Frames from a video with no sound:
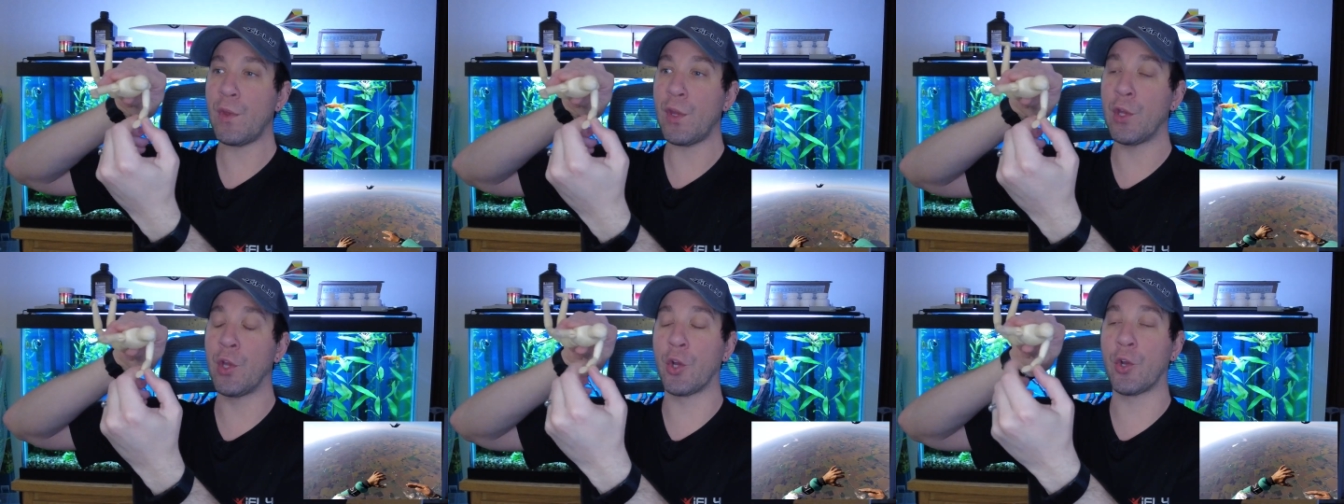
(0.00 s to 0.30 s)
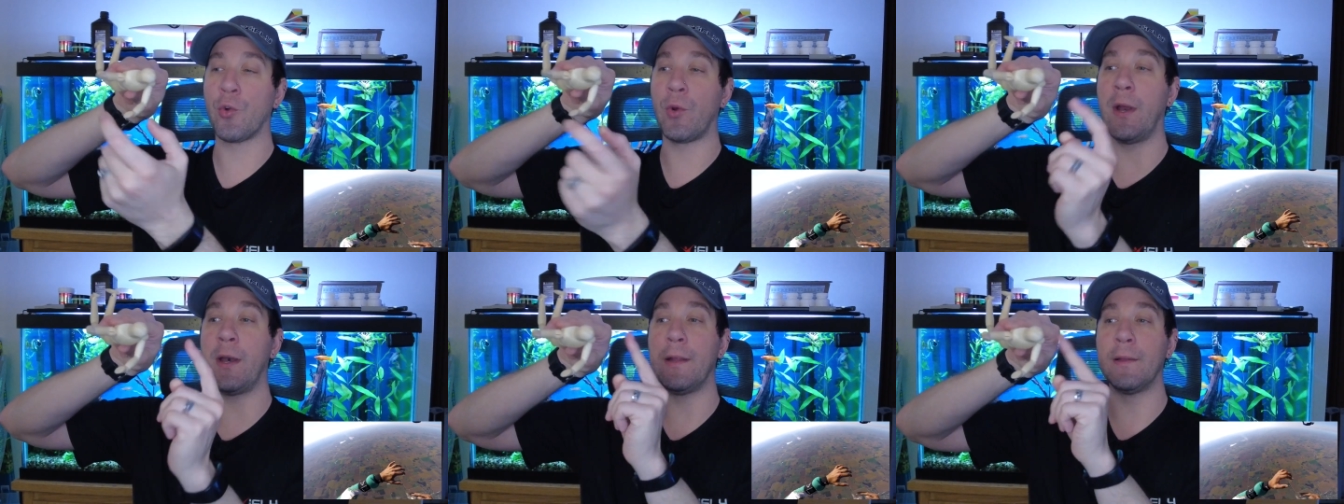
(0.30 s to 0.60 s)
you're
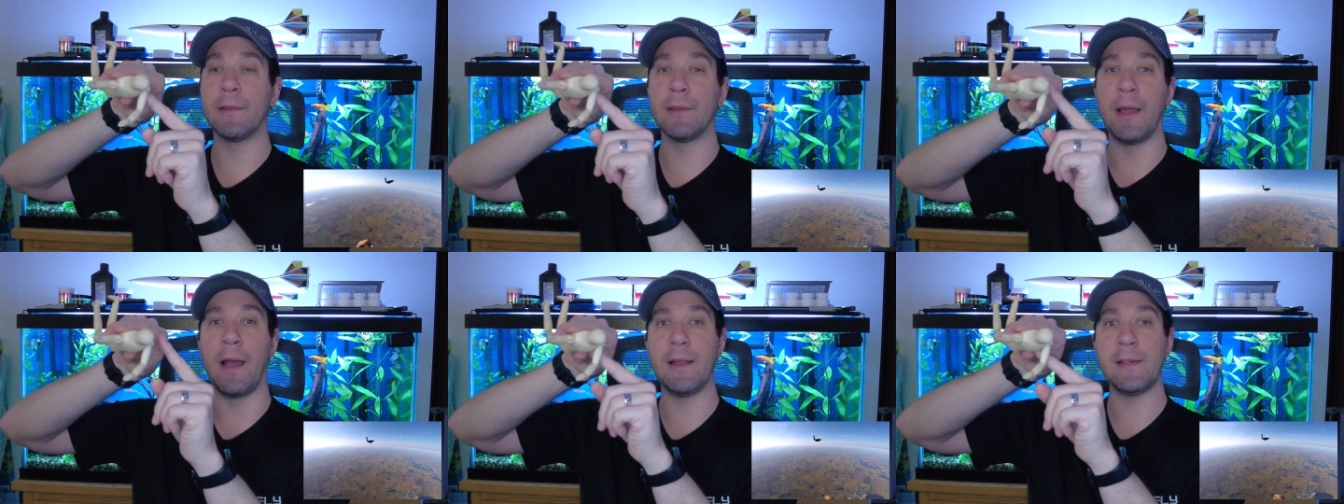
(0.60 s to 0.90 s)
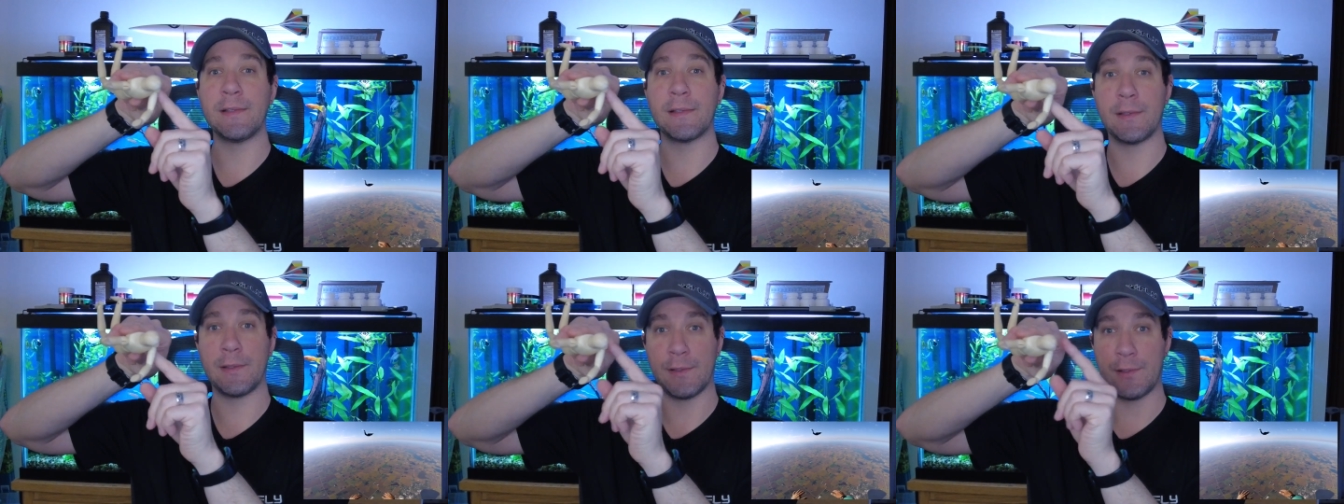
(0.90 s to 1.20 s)
creating
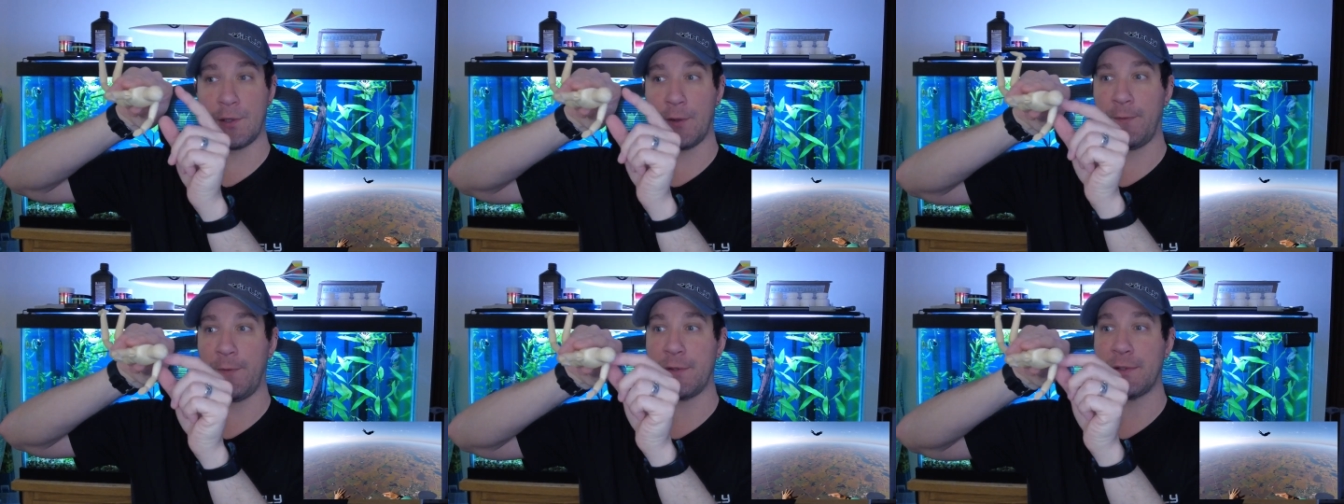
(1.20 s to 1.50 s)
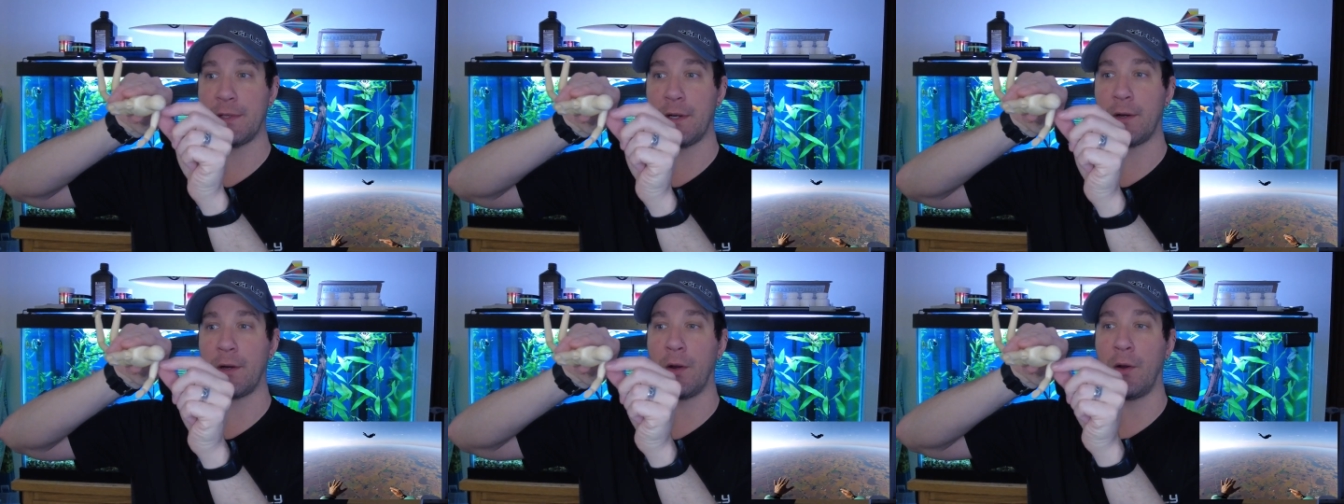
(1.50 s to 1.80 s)
less
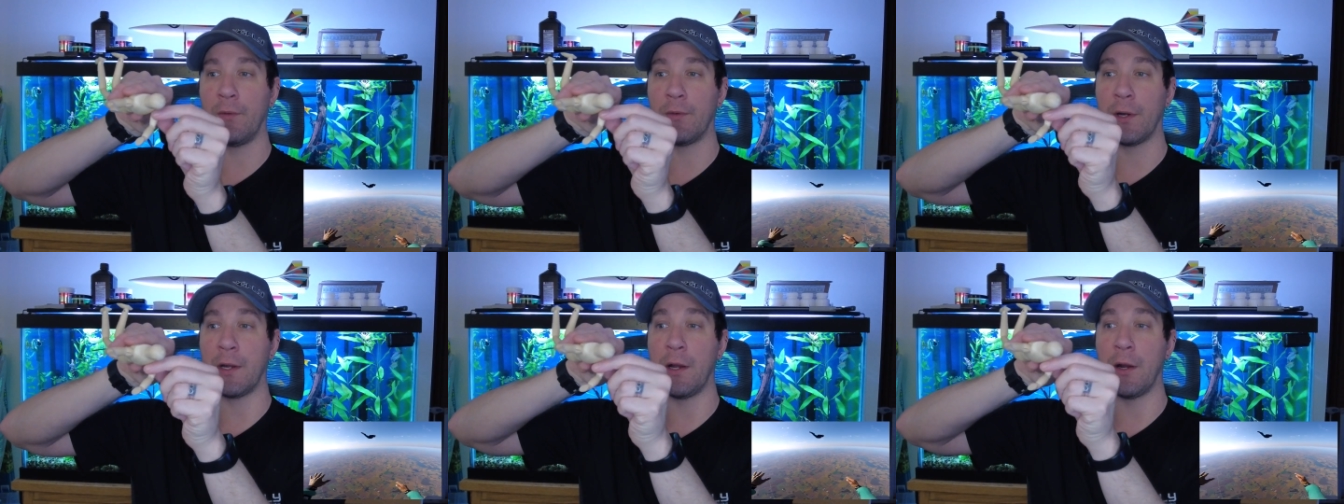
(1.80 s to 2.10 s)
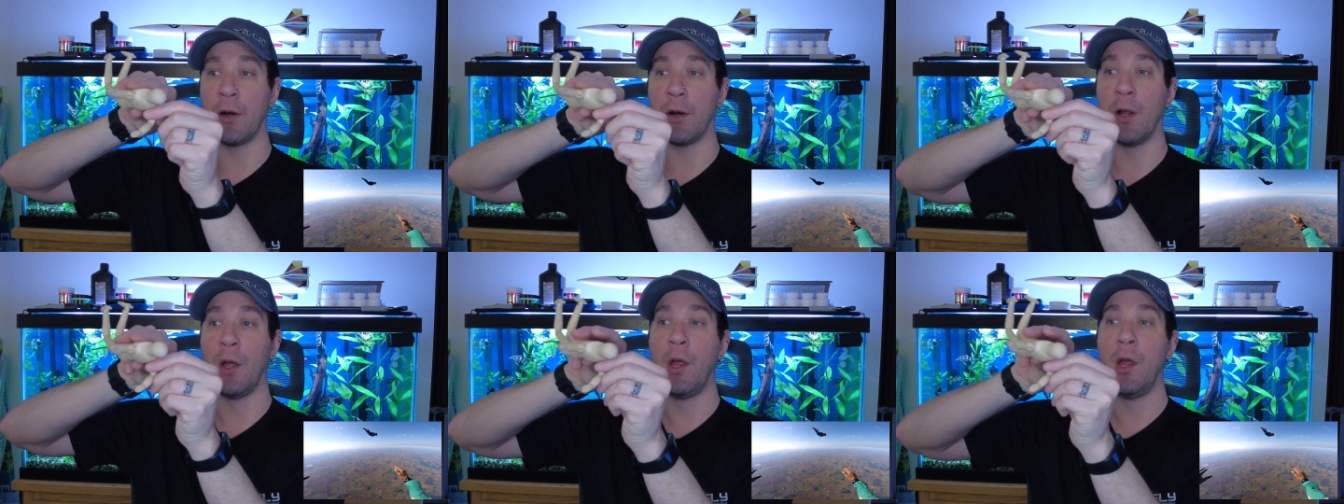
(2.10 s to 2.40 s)
surface area over
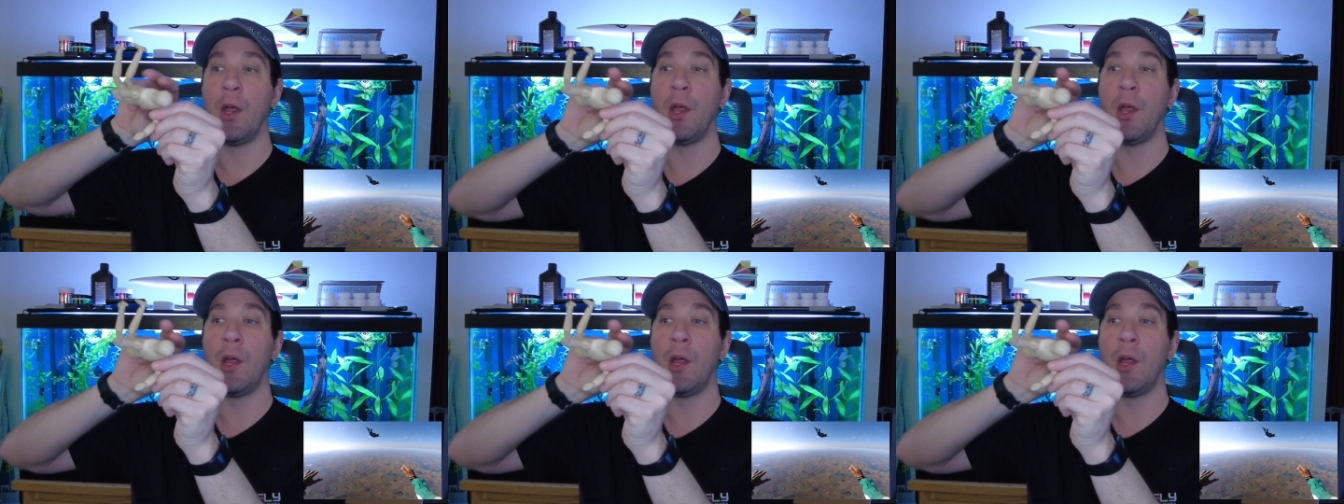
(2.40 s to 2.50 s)
here,